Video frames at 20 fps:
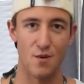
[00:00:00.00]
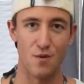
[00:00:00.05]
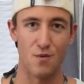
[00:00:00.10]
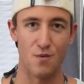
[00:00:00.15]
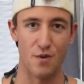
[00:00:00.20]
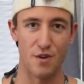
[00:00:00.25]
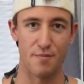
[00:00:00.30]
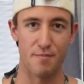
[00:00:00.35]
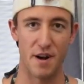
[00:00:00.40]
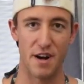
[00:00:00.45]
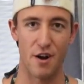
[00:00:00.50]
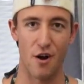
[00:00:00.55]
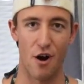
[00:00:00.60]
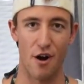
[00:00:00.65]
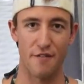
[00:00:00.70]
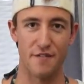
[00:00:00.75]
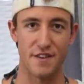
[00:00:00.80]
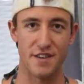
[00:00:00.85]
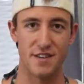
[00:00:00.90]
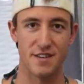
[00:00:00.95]
with my
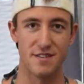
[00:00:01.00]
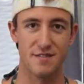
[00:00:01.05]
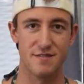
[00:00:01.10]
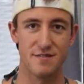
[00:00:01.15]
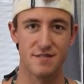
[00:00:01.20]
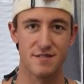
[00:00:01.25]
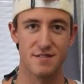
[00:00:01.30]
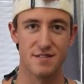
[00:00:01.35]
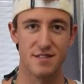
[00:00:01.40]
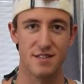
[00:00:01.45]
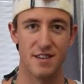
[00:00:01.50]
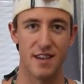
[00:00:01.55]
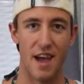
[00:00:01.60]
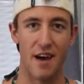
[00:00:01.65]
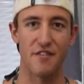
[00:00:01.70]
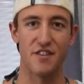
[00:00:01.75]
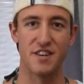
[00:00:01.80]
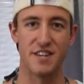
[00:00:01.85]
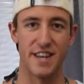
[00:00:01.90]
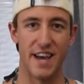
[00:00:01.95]
coffee.
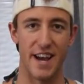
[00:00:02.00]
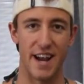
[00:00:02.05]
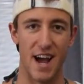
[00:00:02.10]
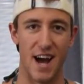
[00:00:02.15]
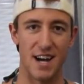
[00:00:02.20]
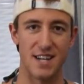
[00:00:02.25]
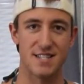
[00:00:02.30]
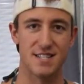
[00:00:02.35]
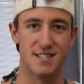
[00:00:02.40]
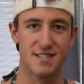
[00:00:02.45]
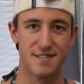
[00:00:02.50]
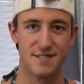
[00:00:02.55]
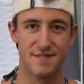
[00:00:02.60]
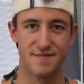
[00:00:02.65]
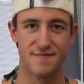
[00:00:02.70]
Have a good day, guys.